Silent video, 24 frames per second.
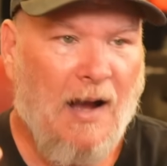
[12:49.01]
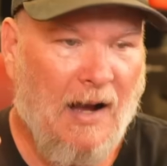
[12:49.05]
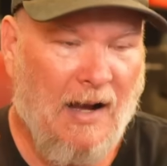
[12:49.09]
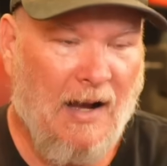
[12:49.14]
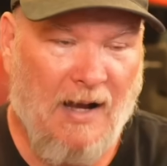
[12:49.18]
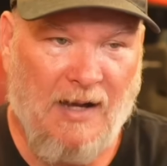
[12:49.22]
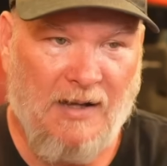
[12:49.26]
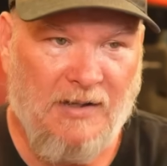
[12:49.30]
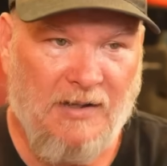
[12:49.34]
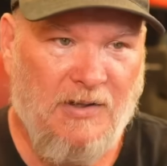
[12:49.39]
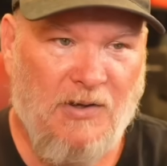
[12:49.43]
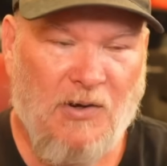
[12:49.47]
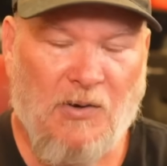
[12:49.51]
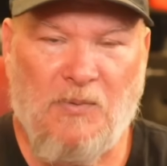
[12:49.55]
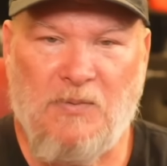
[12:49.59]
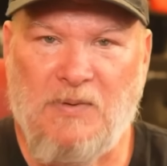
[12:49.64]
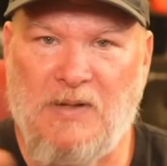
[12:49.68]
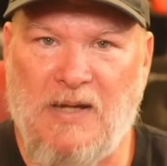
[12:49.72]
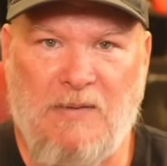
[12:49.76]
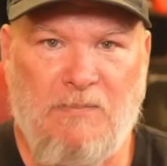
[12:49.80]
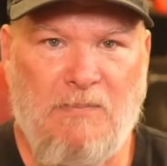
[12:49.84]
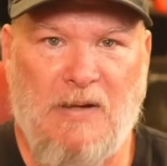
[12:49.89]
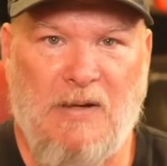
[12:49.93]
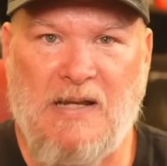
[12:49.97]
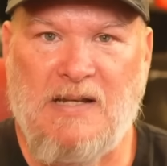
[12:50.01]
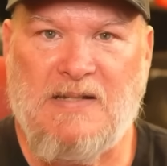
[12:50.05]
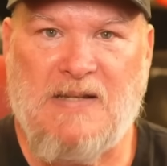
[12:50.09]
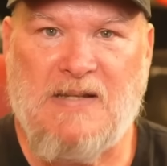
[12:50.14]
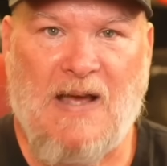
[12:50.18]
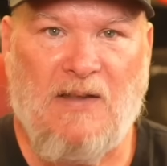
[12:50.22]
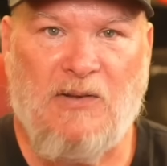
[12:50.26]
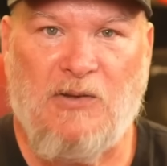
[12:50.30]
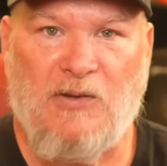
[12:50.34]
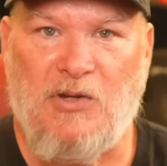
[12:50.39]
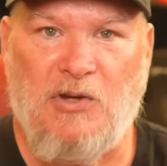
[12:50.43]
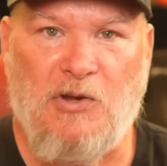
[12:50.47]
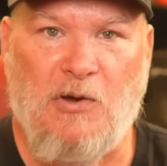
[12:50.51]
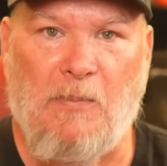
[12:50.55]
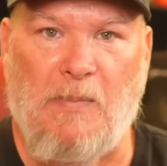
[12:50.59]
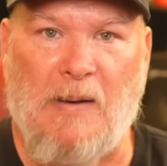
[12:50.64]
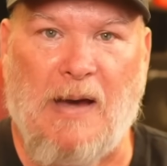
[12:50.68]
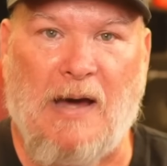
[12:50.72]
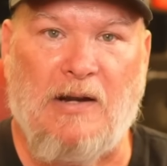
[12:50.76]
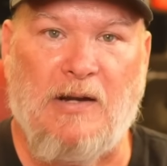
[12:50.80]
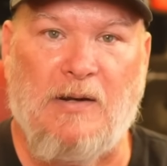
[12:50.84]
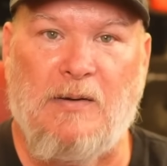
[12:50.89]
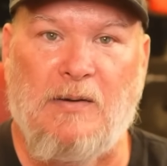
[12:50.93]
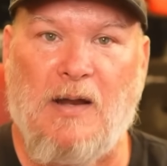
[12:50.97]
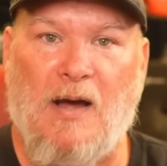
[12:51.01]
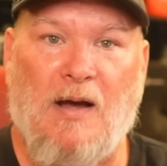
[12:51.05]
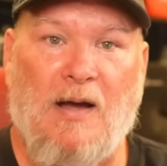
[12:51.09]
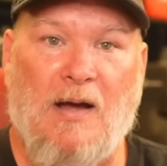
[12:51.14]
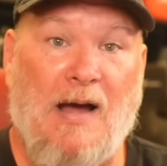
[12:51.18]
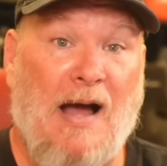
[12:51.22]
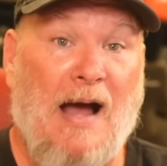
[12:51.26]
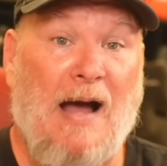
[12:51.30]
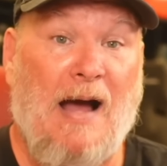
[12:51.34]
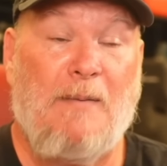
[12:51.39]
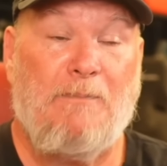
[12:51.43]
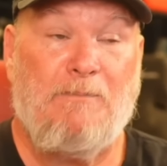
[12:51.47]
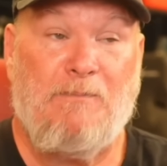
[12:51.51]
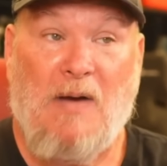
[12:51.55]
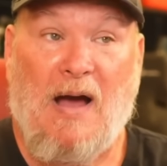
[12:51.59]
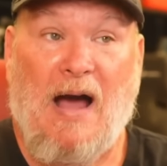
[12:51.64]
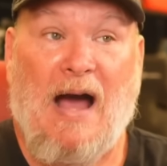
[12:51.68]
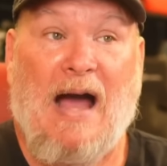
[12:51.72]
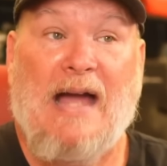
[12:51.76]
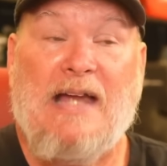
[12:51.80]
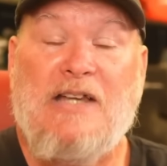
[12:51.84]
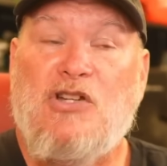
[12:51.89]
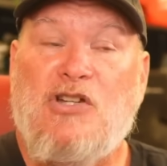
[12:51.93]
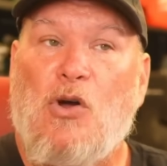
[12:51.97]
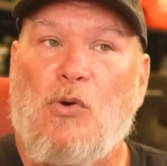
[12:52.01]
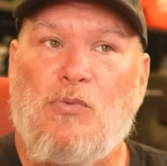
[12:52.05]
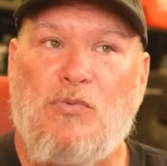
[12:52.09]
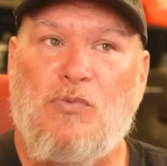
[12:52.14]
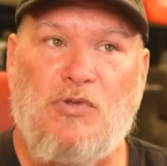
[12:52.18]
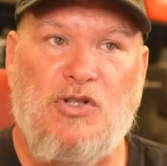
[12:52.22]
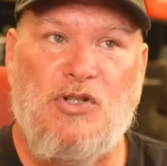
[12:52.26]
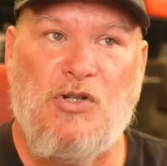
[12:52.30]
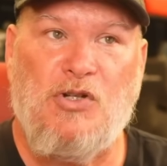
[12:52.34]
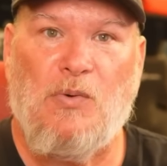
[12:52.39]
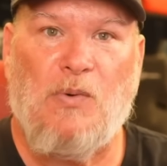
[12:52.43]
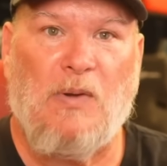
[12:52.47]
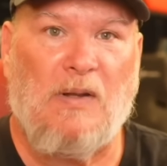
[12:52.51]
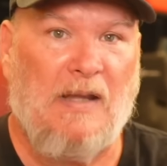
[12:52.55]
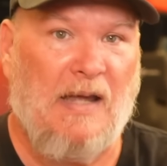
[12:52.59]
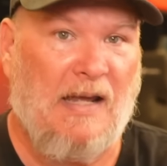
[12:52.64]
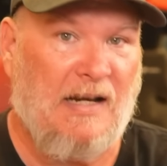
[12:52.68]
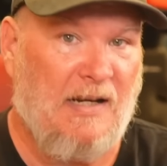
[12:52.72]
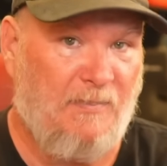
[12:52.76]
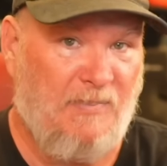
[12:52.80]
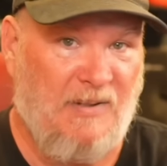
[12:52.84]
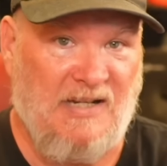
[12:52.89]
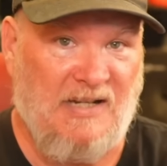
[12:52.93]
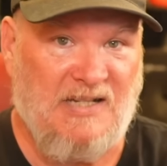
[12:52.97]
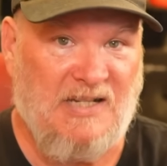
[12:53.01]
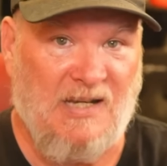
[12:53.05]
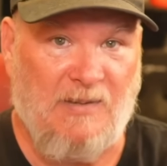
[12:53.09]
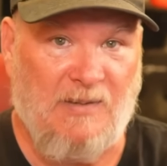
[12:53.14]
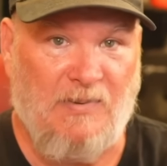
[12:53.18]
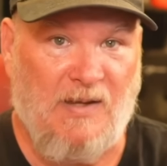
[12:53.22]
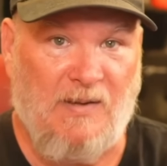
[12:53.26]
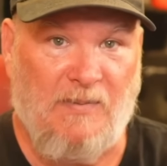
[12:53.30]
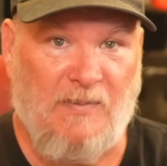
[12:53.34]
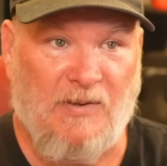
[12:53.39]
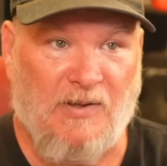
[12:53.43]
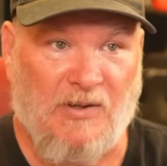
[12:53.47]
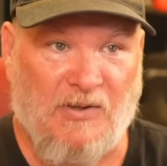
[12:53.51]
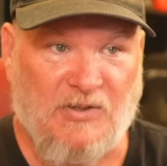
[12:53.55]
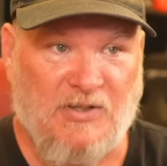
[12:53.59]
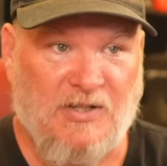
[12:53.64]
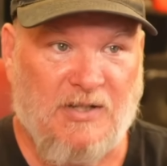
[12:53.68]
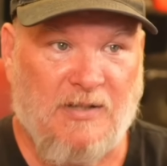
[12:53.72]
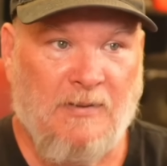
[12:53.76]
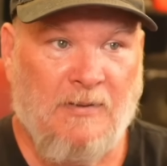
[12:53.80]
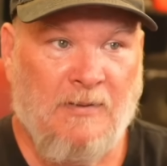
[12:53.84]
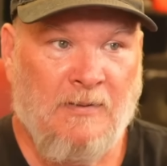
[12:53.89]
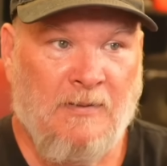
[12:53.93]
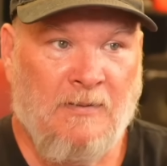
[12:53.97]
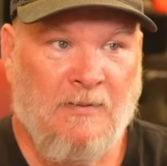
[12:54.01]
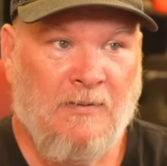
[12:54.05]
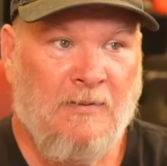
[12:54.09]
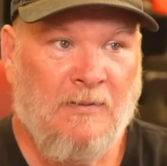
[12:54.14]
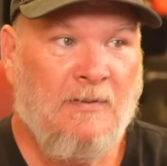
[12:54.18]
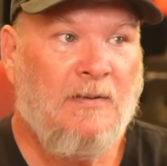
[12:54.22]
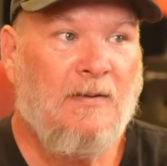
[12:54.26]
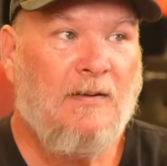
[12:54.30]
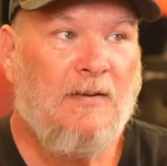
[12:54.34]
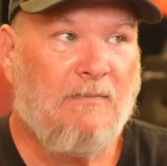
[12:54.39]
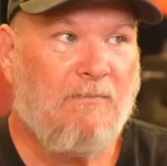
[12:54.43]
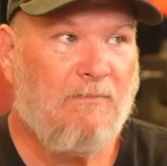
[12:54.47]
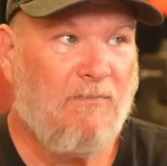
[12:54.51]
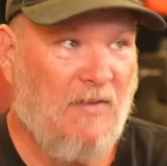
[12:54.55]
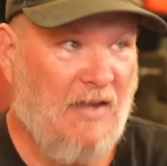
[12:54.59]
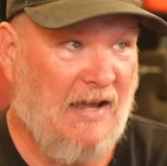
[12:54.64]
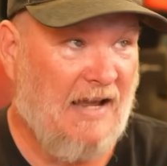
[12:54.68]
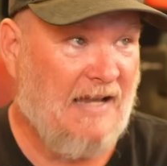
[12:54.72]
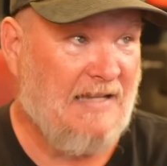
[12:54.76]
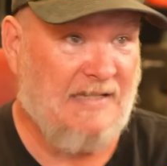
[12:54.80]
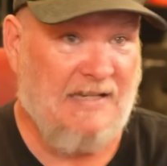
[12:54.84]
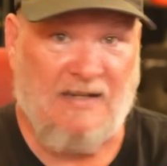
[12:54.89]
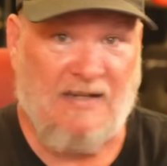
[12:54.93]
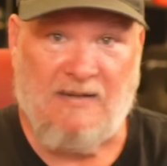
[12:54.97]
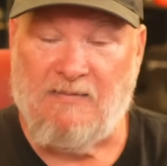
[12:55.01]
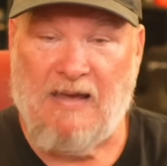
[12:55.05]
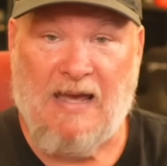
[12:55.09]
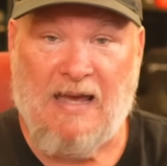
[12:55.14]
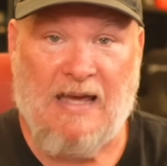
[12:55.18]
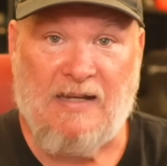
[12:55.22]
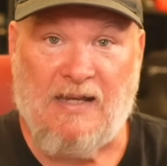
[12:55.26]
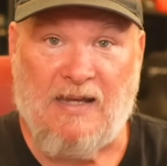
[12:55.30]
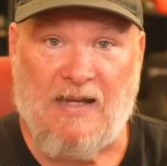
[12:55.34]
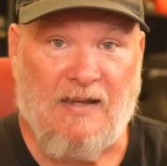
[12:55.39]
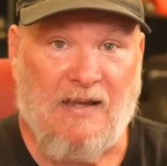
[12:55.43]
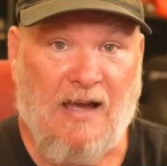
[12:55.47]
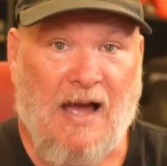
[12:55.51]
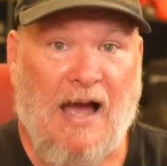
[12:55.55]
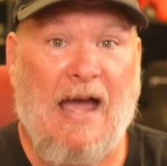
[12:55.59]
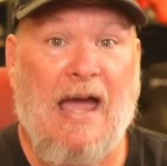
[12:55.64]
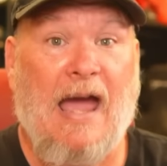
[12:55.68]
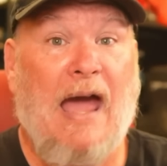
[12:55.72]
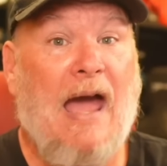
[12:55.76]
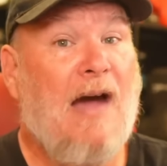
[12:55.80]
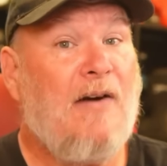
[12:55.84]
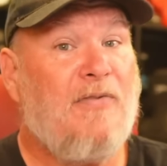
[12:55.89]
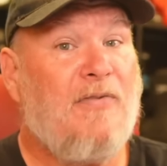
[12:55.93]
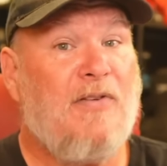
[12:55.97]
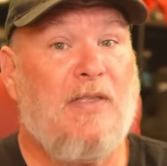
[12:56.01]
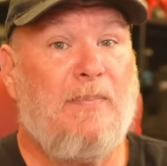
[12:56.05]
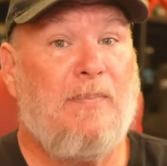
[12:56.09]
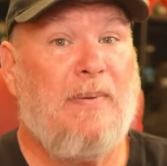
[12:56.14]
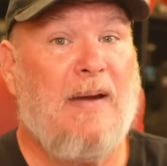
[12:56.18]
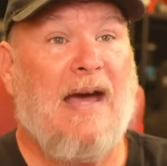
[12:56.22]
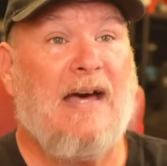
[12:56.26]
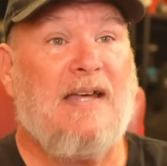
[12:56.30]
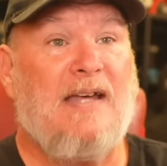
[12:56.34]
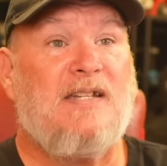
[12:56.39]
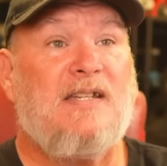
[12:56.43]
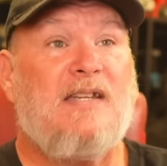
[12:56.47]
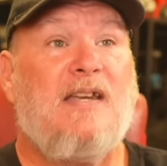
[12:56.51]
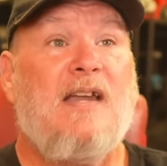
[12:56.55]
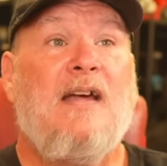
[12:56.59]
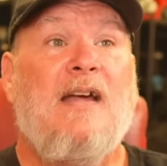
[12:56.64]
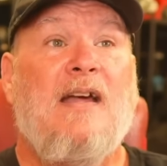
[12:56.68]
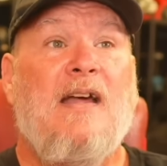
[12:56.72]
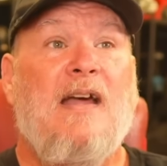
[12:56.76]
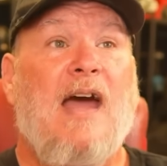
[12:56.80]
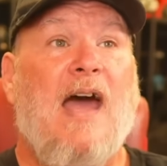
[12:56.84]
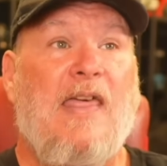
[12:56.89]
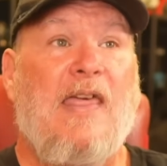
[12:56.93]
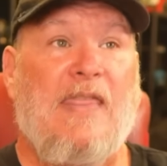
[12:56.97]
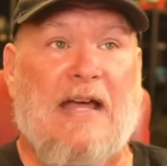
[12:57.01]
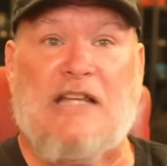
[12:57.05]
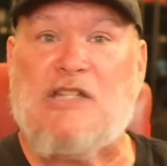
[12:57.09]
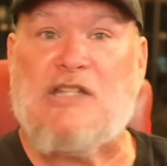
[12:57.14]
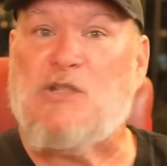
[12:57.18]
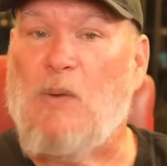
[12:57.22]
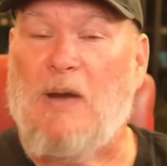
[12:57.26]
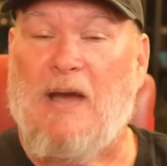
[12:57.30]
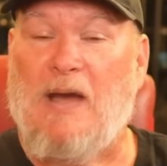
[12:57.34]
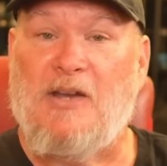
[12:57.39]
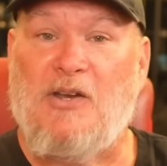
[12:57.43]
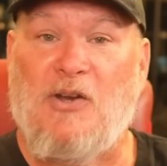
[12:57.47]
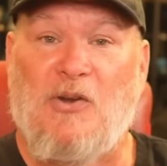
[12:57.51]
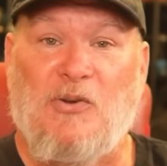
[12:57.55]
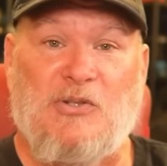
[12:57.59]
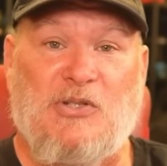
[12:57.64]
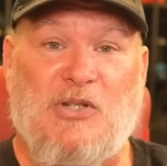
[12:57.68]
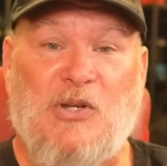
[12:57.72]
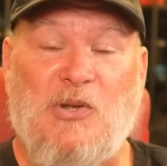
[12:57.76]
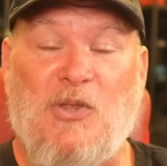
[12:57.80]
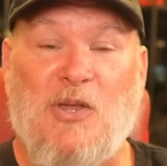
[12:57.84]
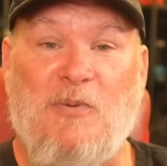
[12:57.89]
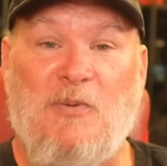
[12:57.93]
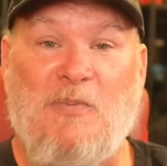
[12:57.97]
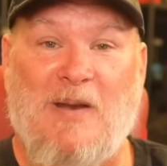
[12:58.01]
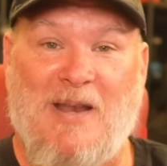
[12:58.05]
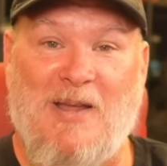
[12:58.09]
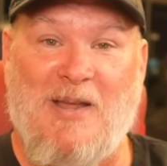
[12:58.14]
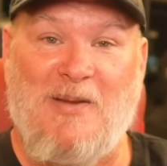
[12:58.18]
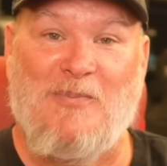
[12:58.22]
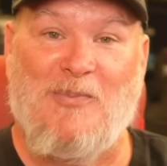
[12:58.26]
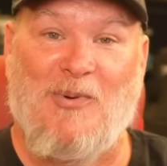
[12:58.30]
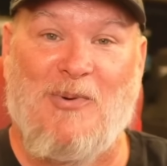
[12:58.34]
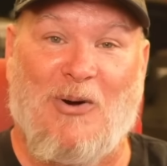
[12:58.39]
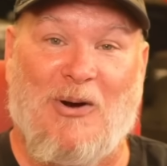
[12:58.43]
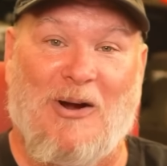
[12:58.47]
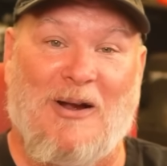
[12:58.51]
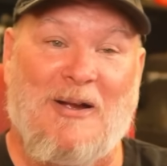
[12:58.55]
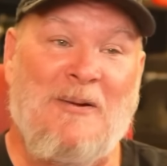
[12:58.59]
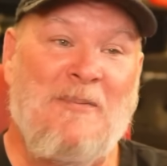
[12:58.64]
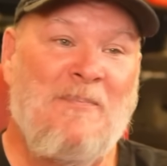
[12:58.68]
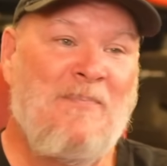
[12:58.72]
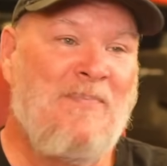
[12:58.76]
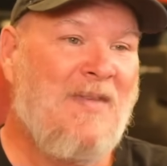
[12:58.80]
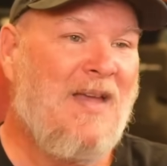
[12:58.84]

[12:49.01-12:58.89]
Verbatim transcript: Uh, you don't need me telling you about it. Uh, uh I don't do a lot of PCB builds, as in any. I have in the past, and that's why I don't do them anymore.